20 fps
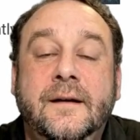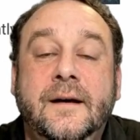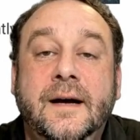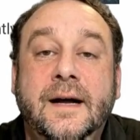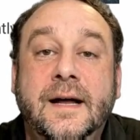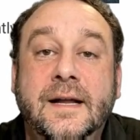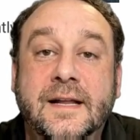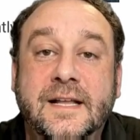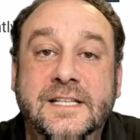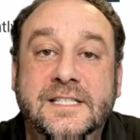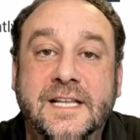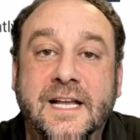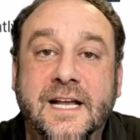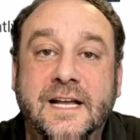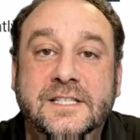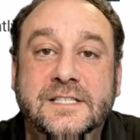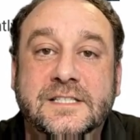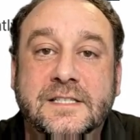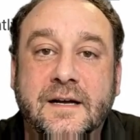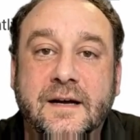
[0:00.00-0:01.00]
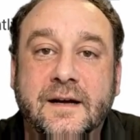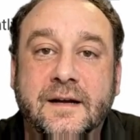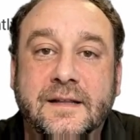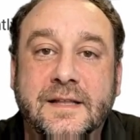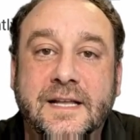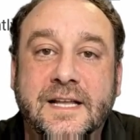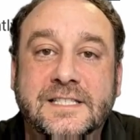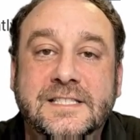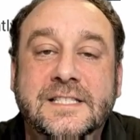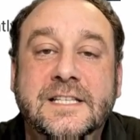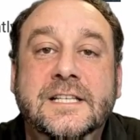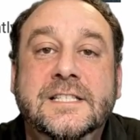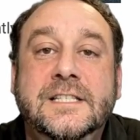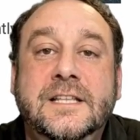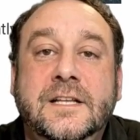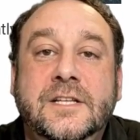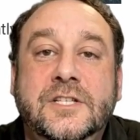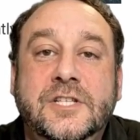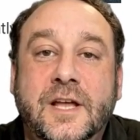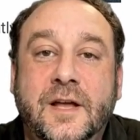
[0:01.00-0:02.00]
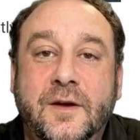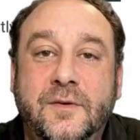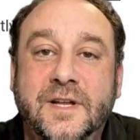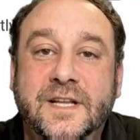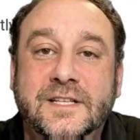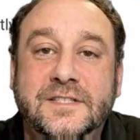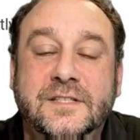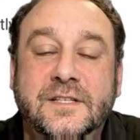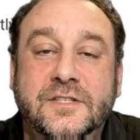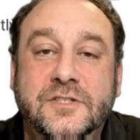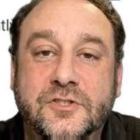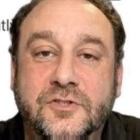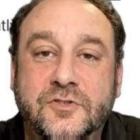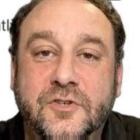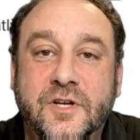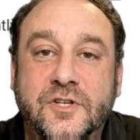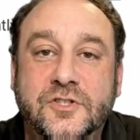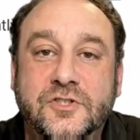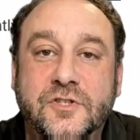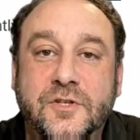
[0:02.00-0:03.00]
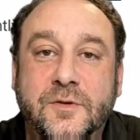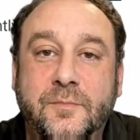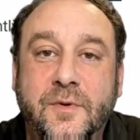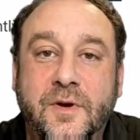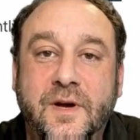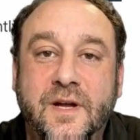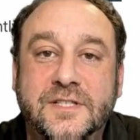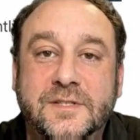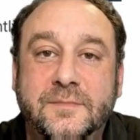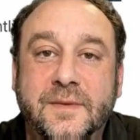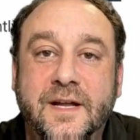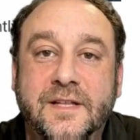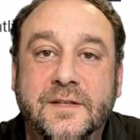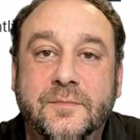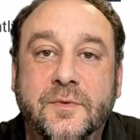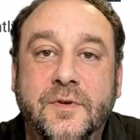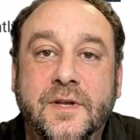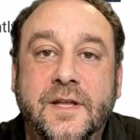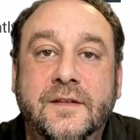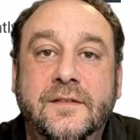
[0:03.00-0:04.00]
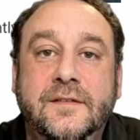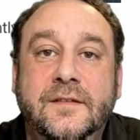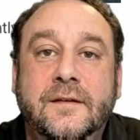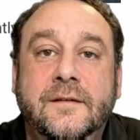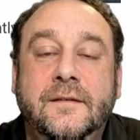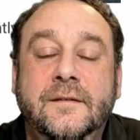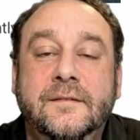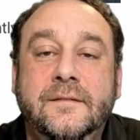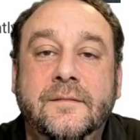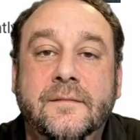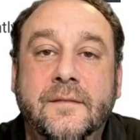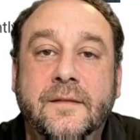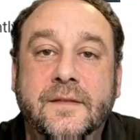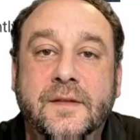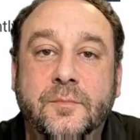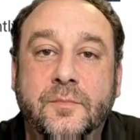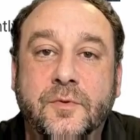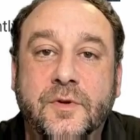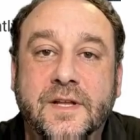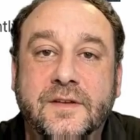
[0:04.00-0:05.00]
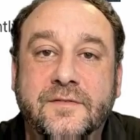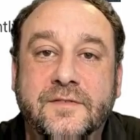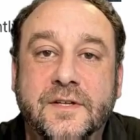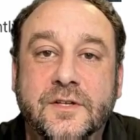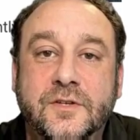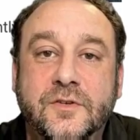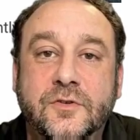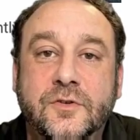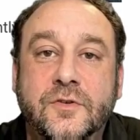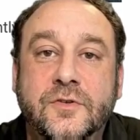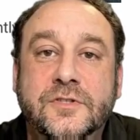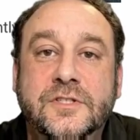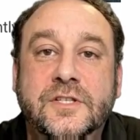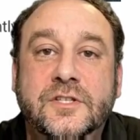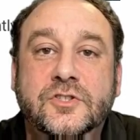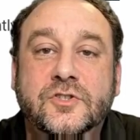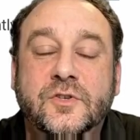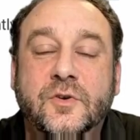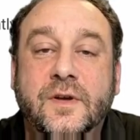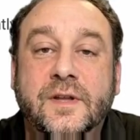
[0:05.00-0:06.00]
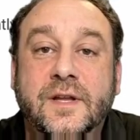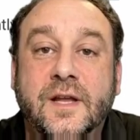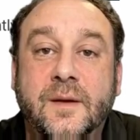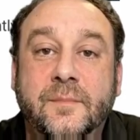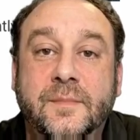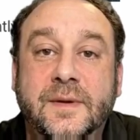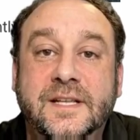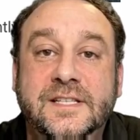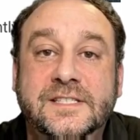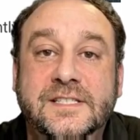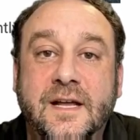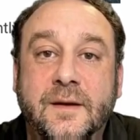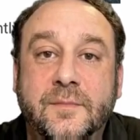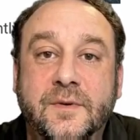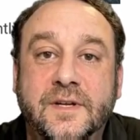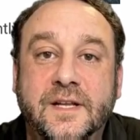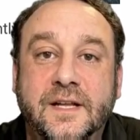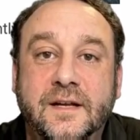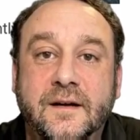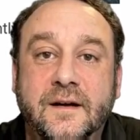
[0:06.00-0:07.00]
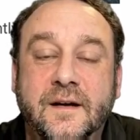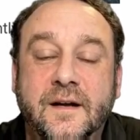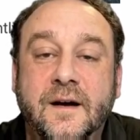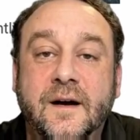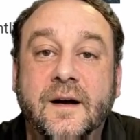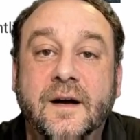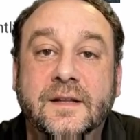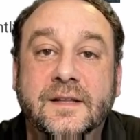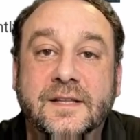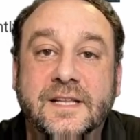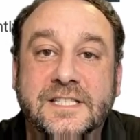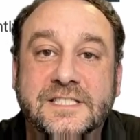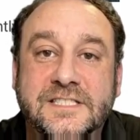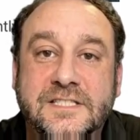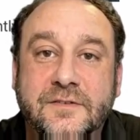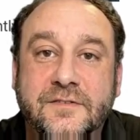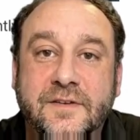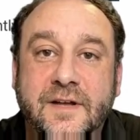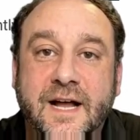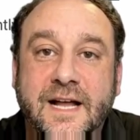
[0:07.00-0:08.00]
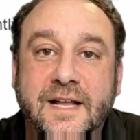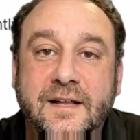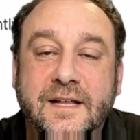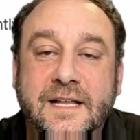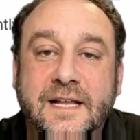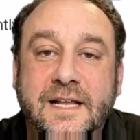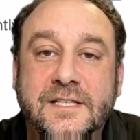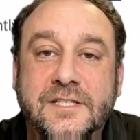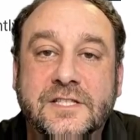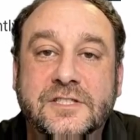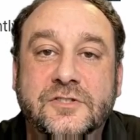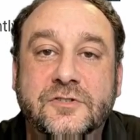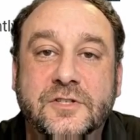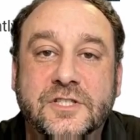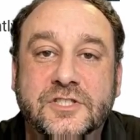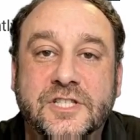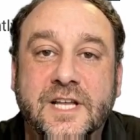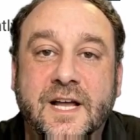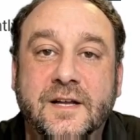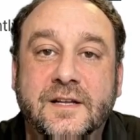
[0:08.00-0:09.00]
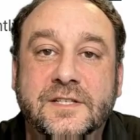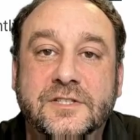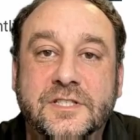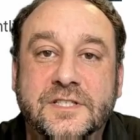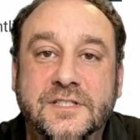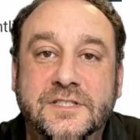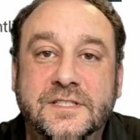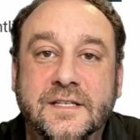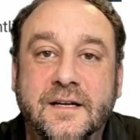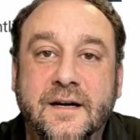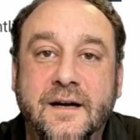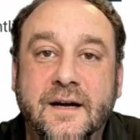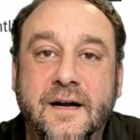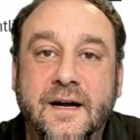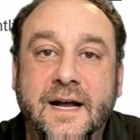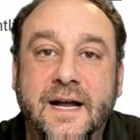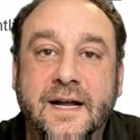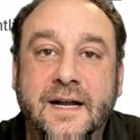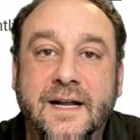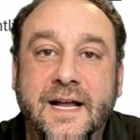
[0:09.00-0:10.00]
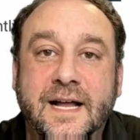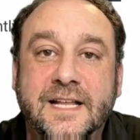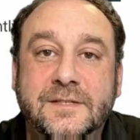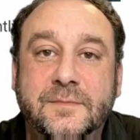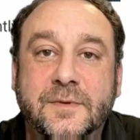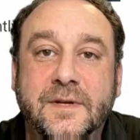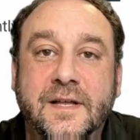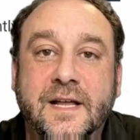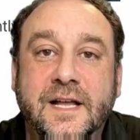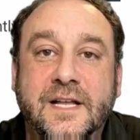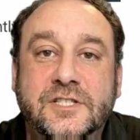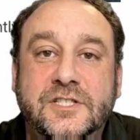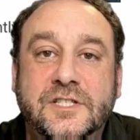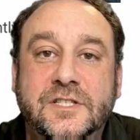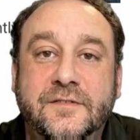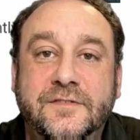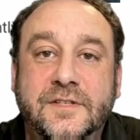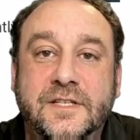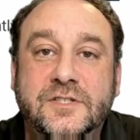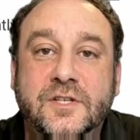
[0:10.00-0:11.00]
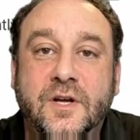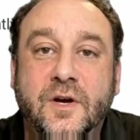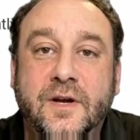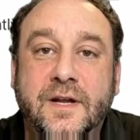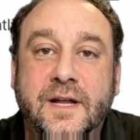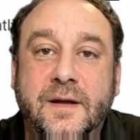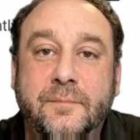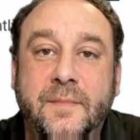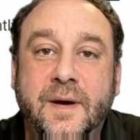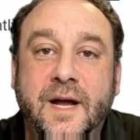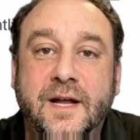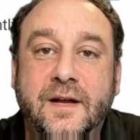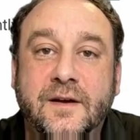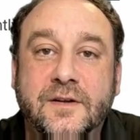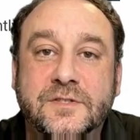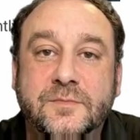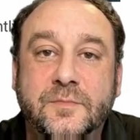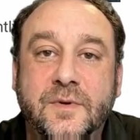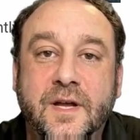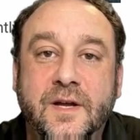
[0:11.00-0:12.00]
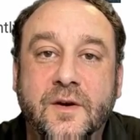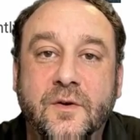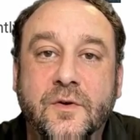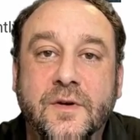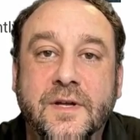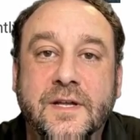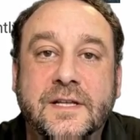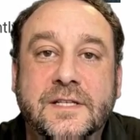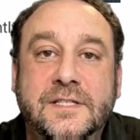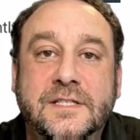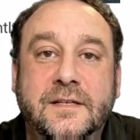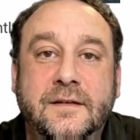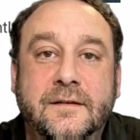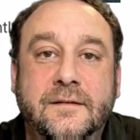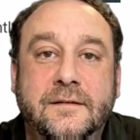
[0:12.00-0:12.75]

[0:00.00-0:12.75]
In this case, the assistant generates a structured prospect brief. The brief includes a short company summary, a list of likely industry challenges, and an explanation of the target buyer's priorities.